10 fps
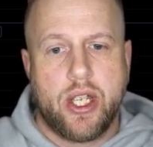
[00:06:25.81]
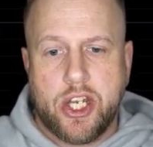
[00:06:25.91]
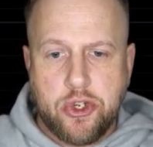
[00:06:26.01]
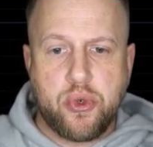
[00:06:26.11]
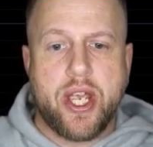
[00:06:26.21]

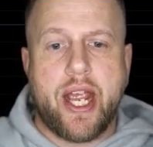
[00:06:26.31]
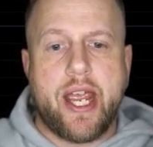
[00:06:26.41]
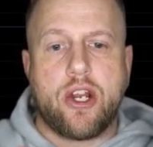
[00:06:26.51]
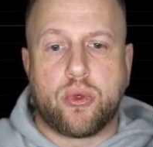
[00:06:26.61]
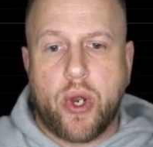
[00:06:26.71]
You get a
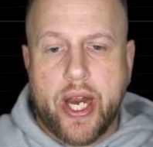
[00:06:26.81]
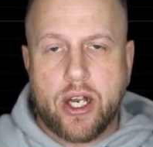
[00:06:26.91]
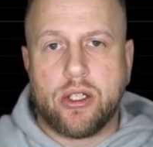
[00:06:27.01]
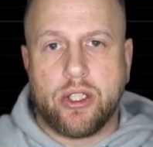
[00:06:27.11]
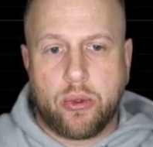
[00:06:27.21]

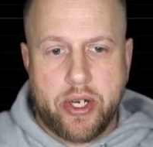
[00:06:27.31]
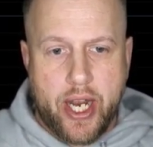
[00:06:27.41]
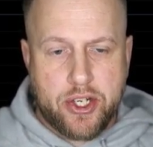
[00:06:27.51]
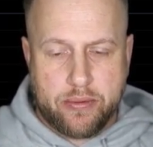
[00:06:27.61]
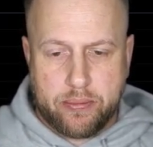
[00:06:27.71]
greater
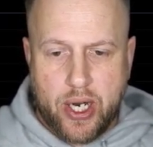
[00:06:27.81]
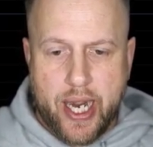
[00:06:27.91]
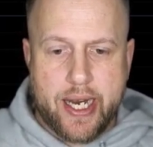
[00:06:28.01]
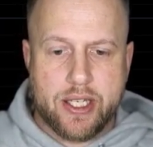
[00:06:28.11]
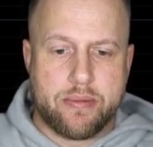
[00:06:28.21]
liquidation
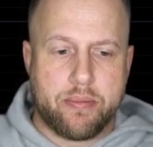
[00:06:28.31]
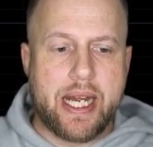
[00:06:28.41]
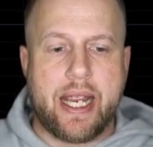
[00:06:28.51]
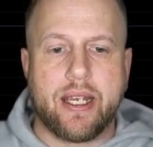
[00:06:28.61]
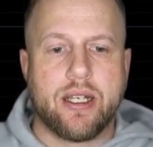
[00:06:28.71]
price,
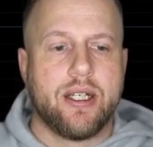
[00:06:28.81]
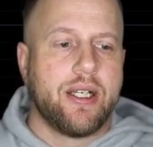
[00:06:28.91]
meaning